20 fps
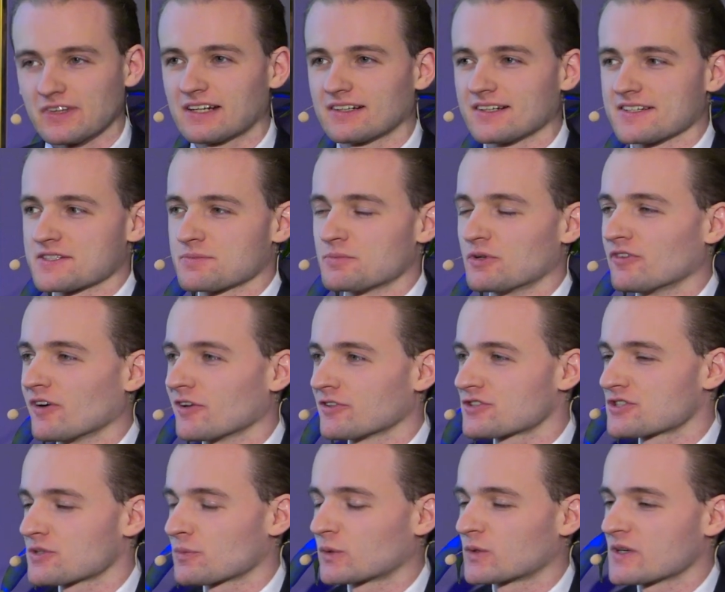Let's move on to
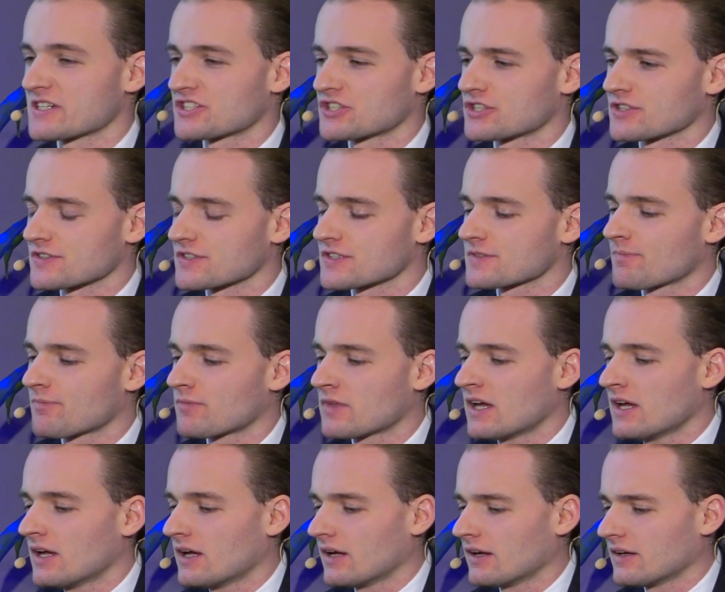some questions.
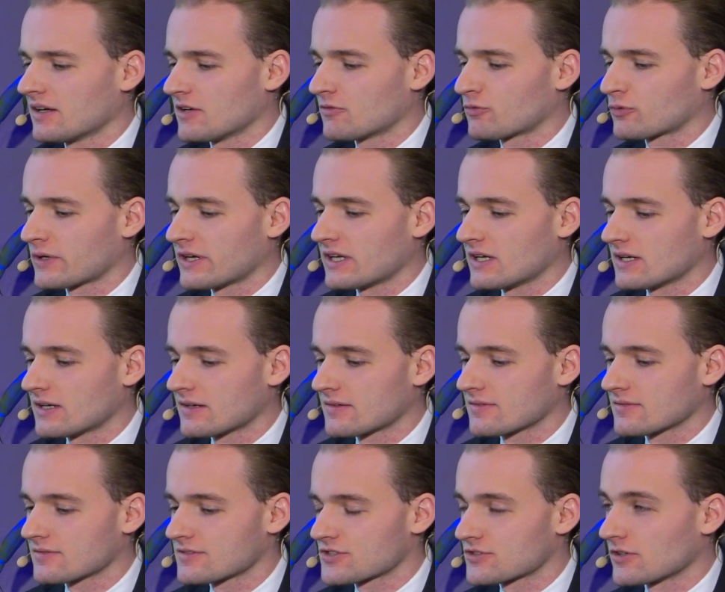If we
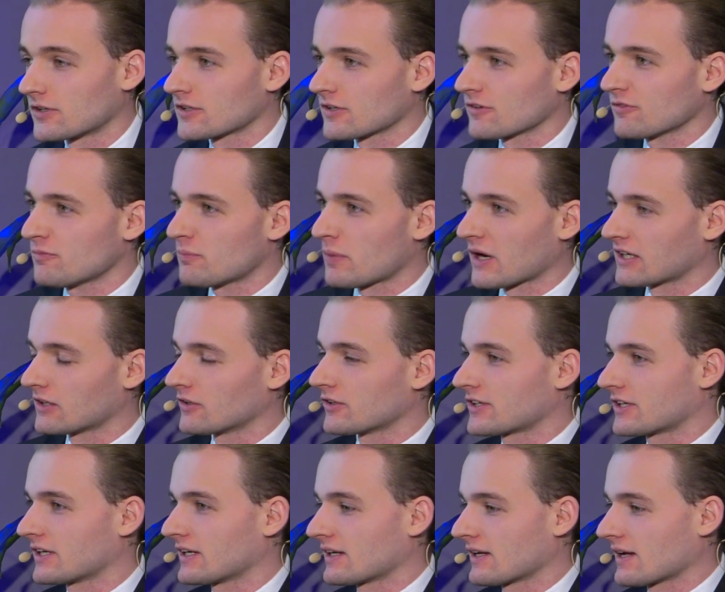start off by
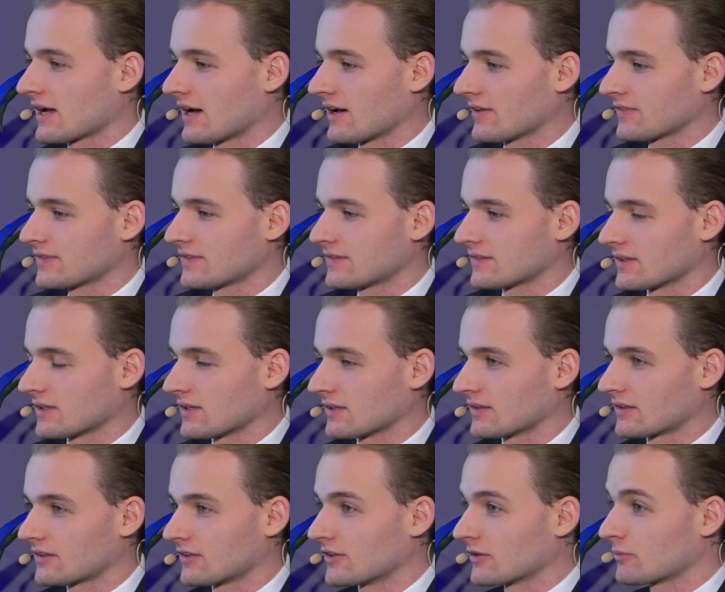looking at
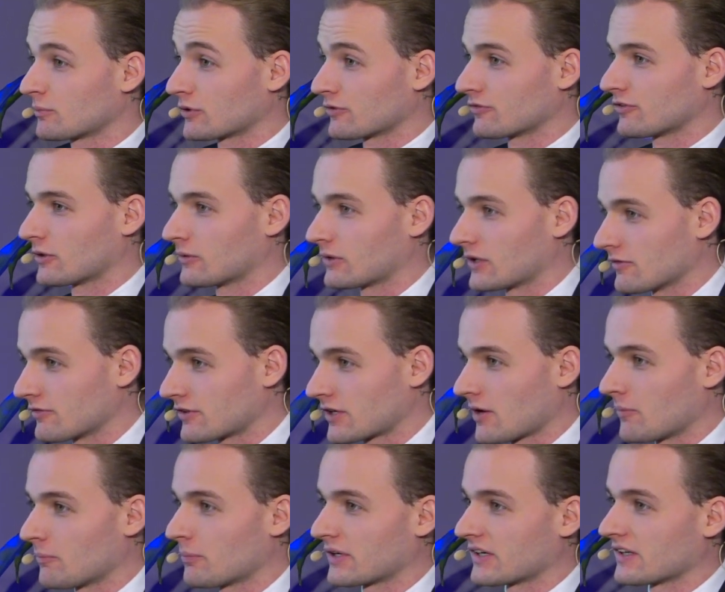the current portfolio of
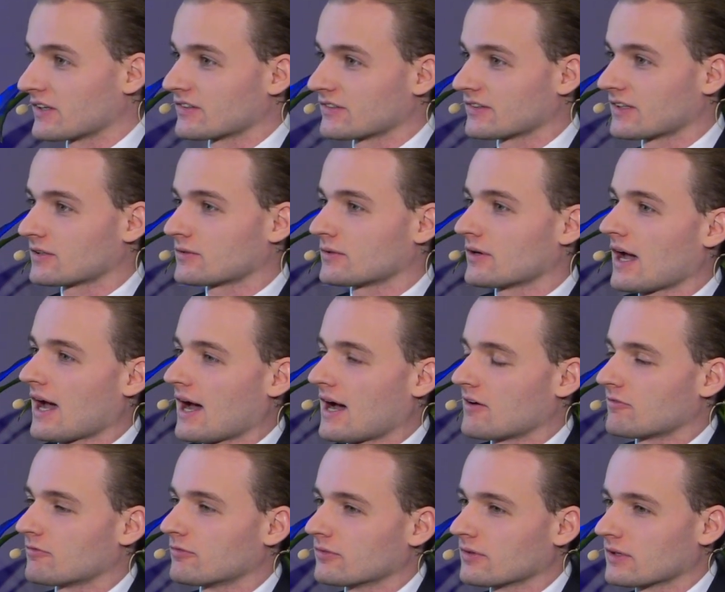companies that you
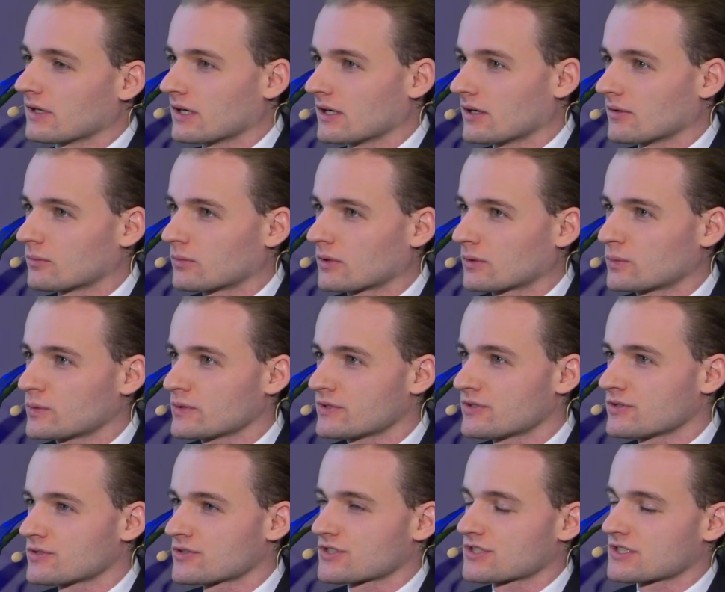have, what would
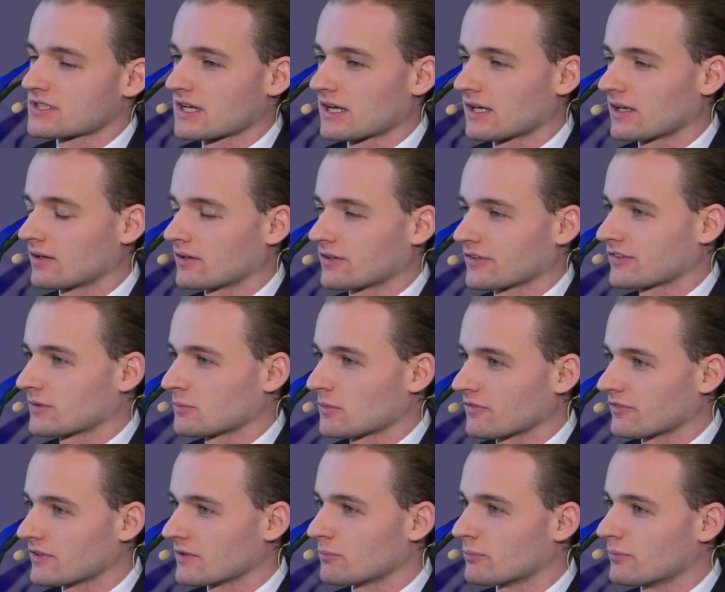you say are some
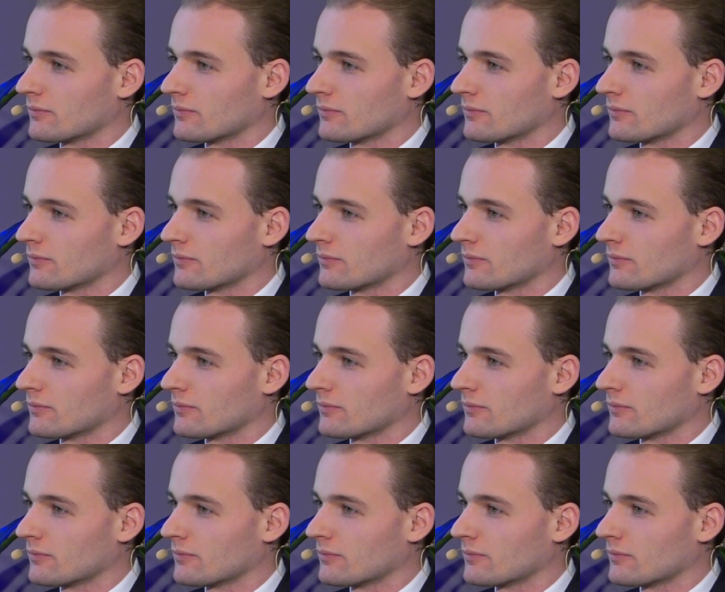of the